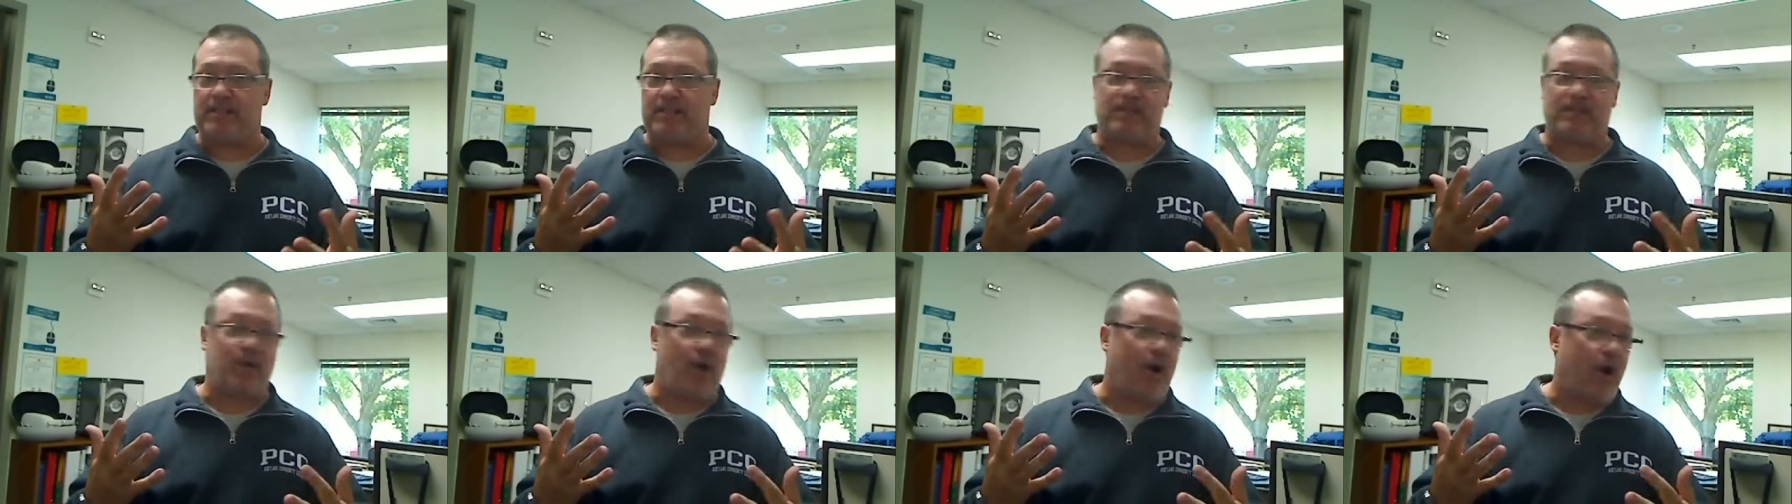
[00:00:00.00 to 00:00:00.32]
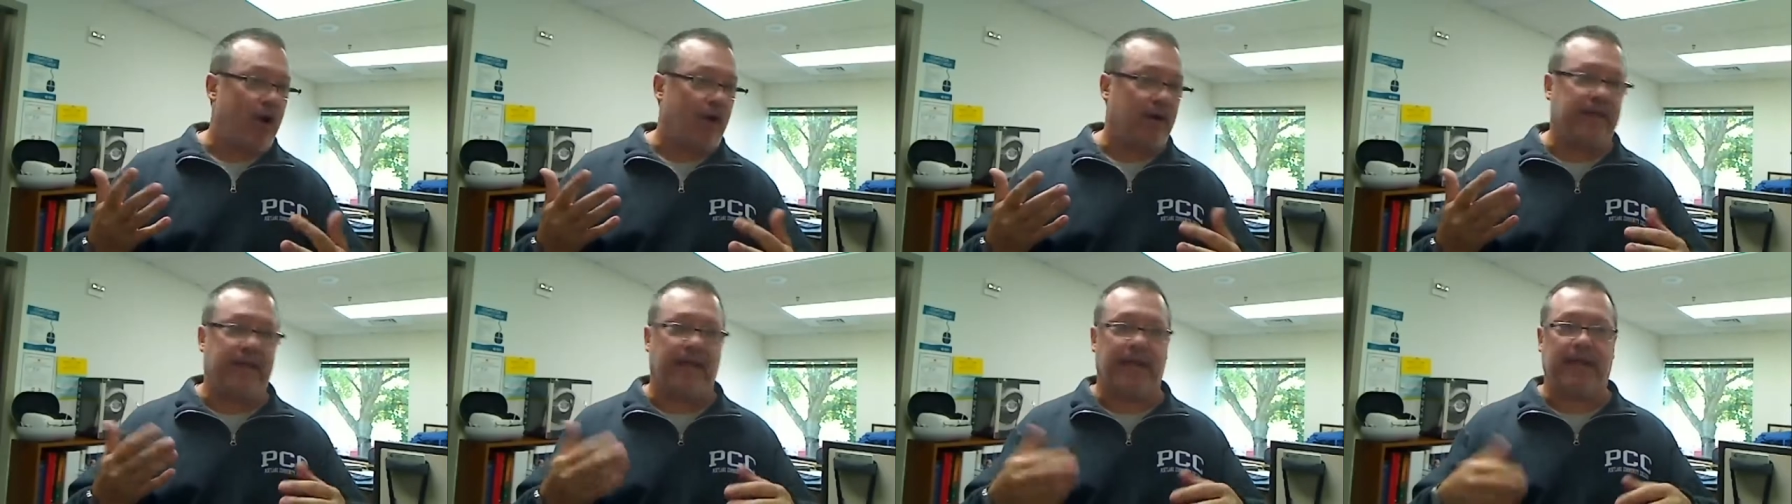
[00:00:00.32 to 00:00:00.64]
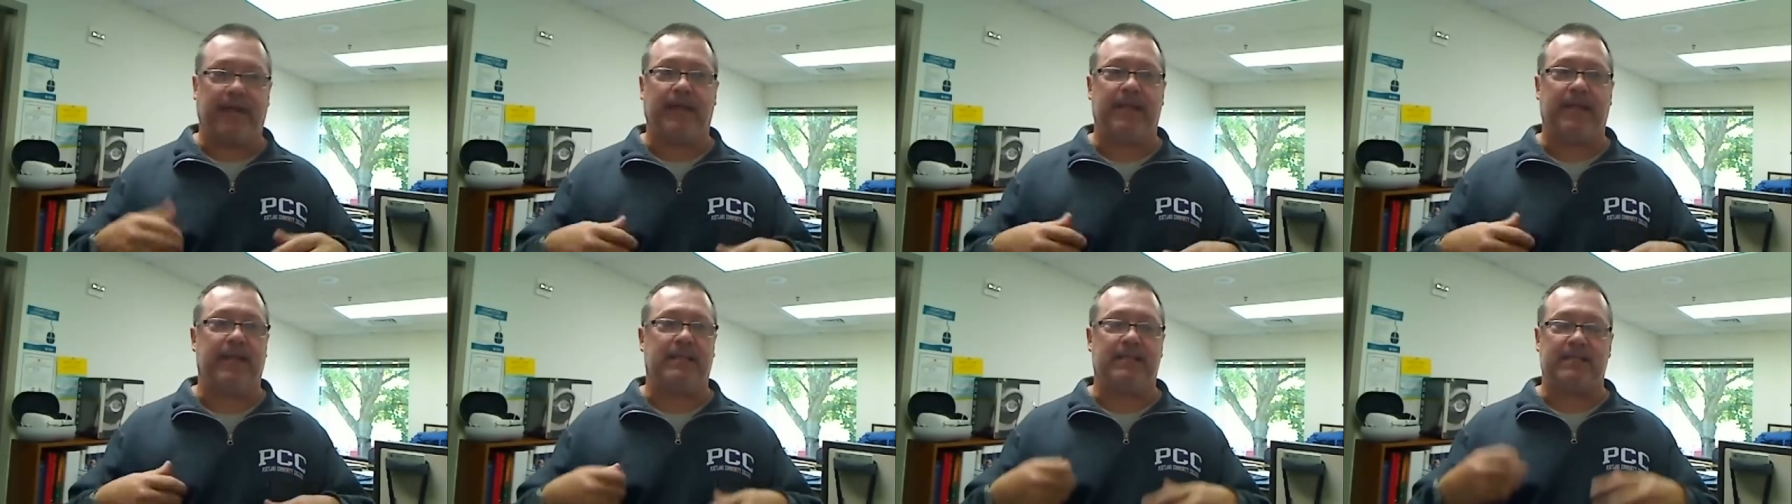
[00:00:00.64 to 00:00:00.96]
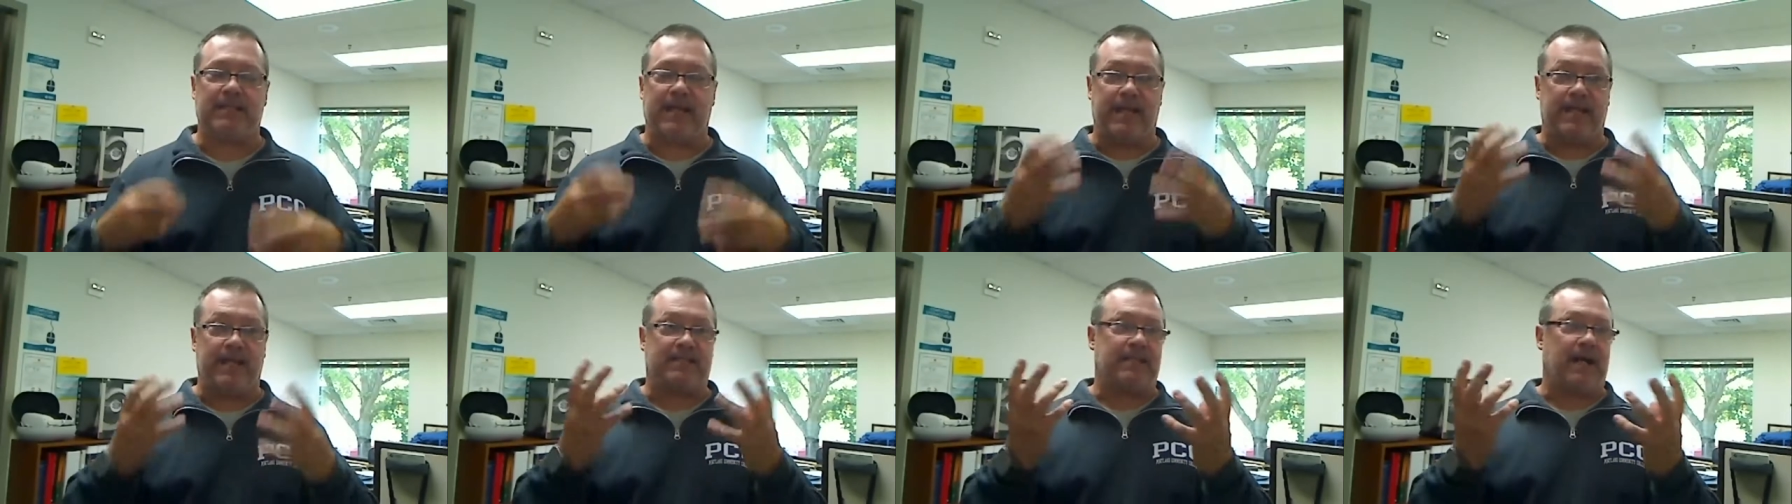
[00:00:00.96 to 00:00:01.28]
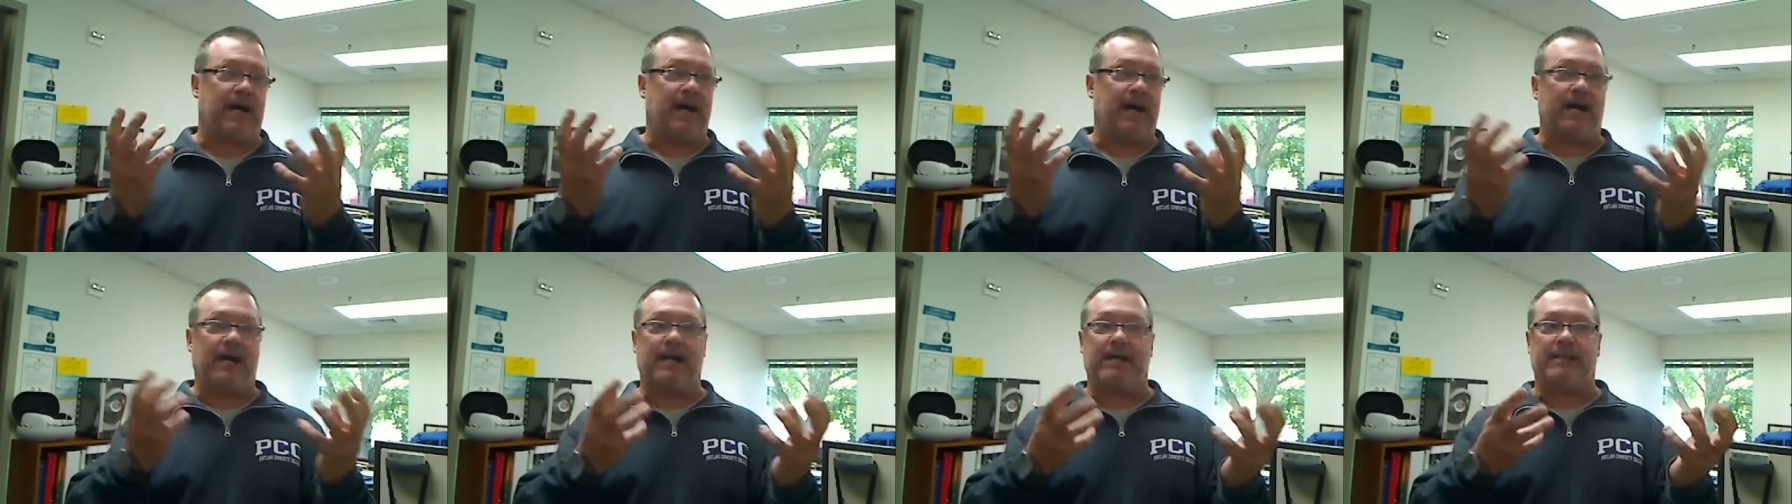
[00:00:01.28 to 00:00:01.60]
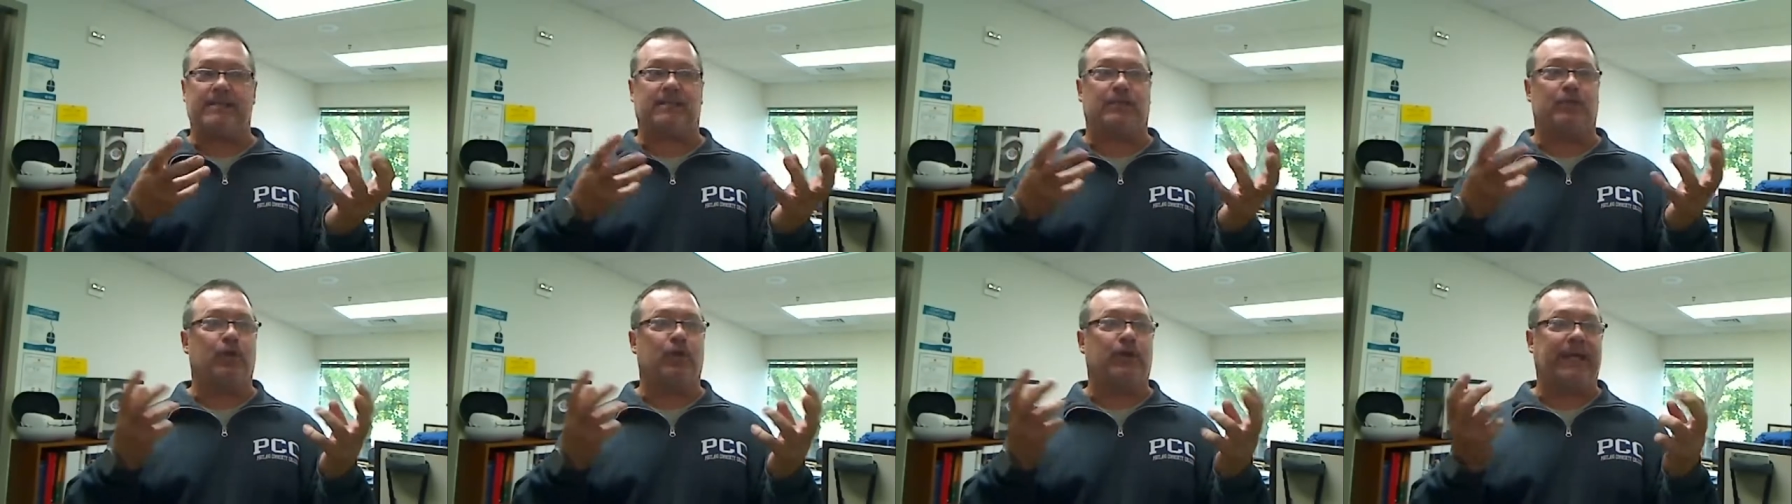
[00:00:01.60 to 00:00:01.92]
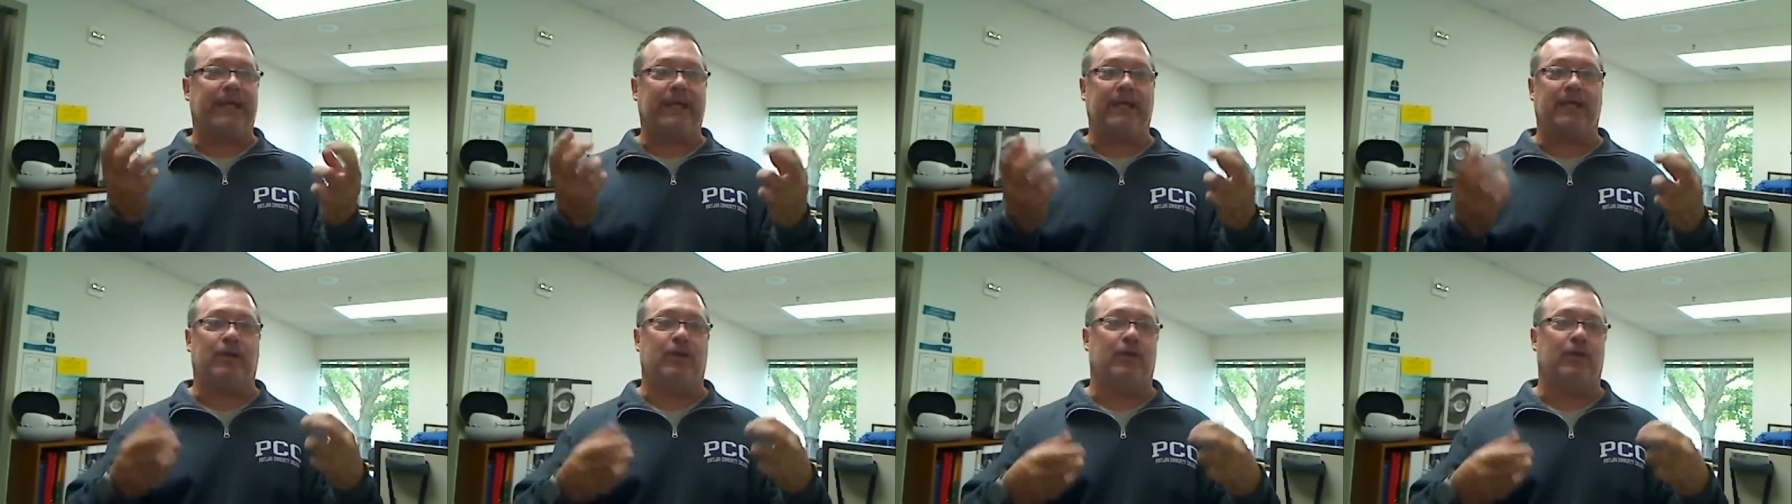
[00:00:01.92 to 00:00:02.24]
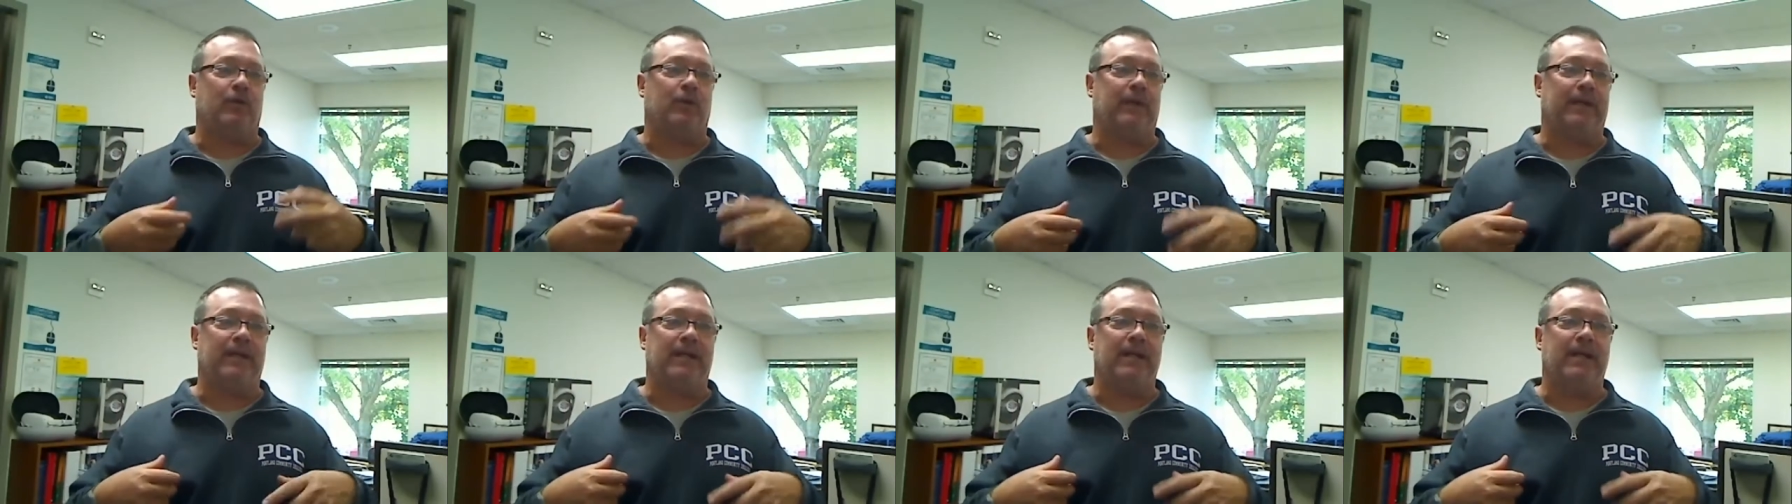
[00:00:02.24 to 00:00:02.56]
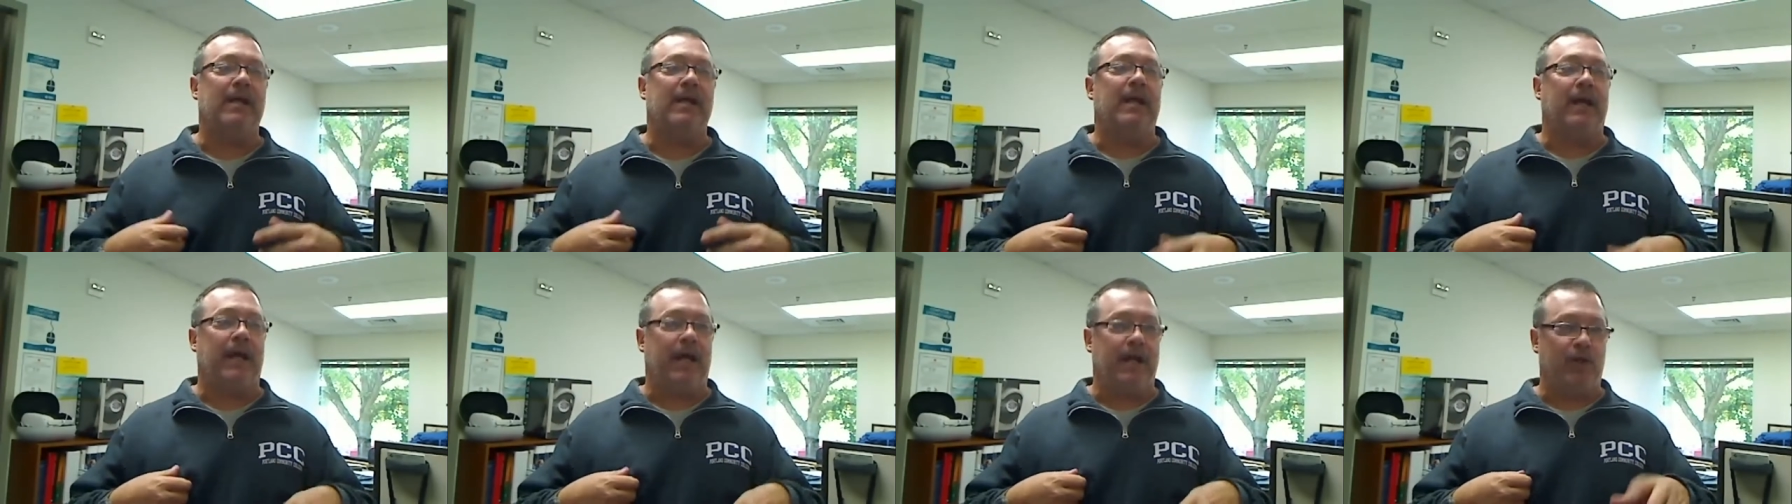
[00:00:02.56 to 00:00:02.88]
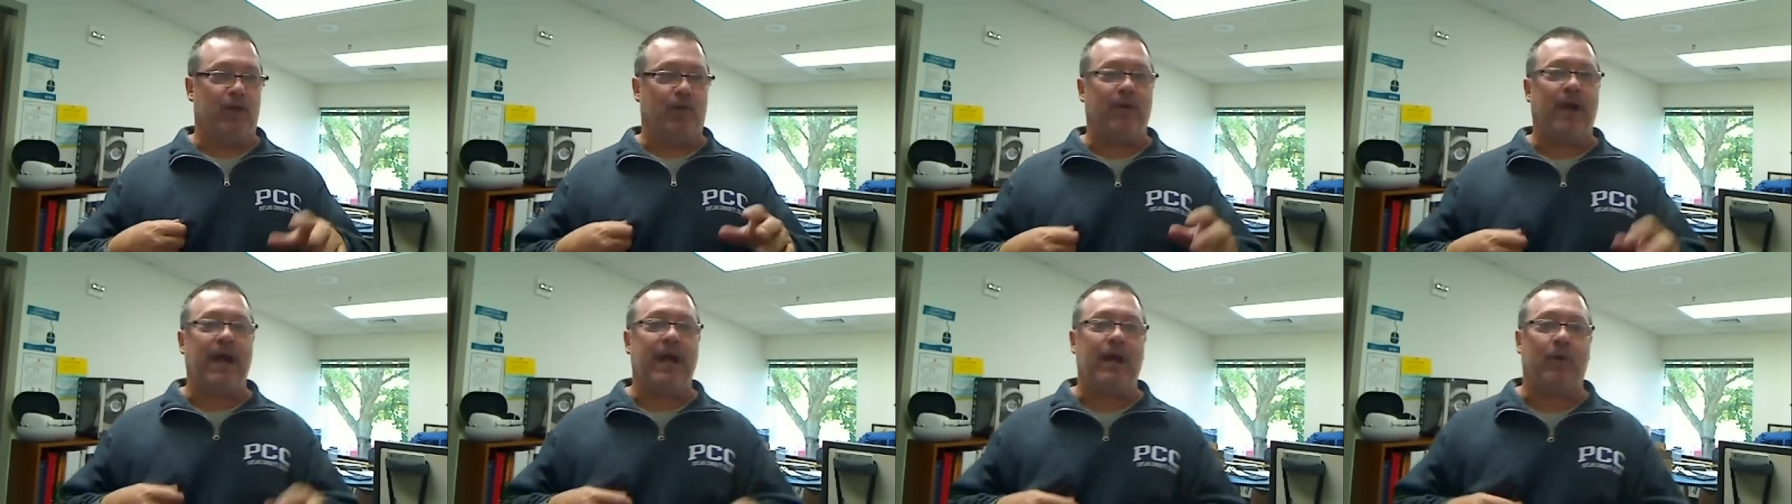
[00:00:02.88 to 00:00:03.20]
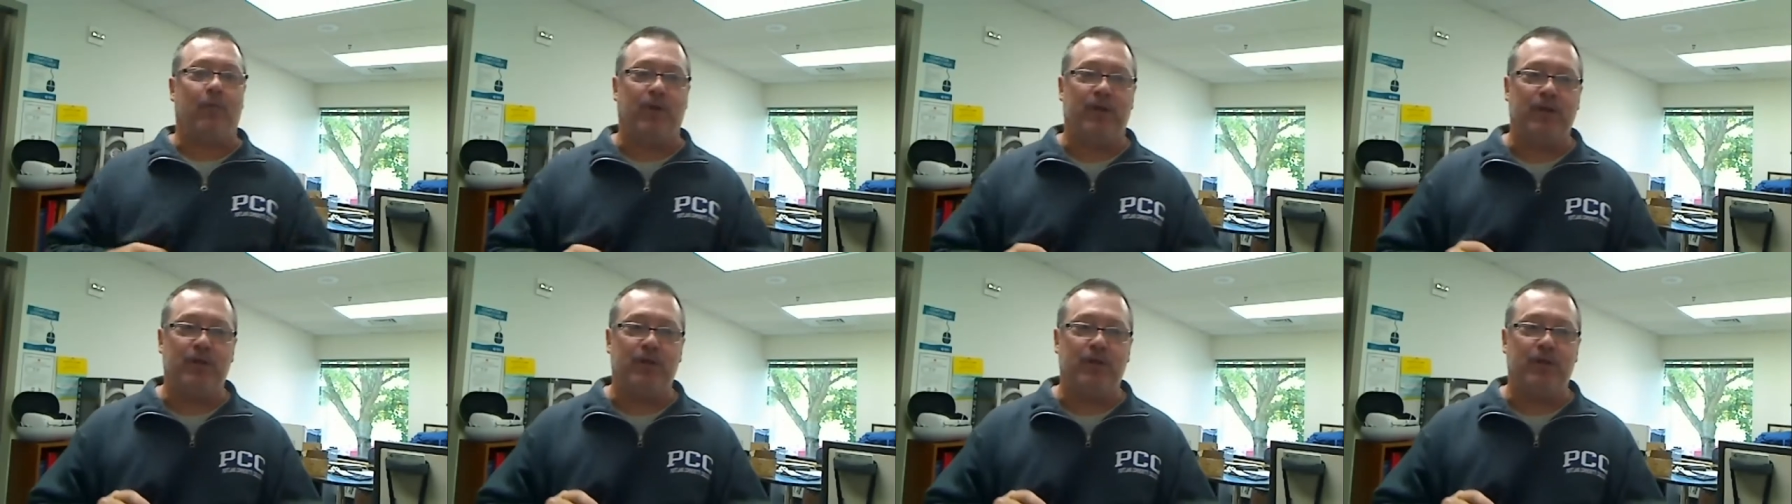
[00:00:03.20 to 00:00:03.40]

talking and its eyes look at you. And you're right. When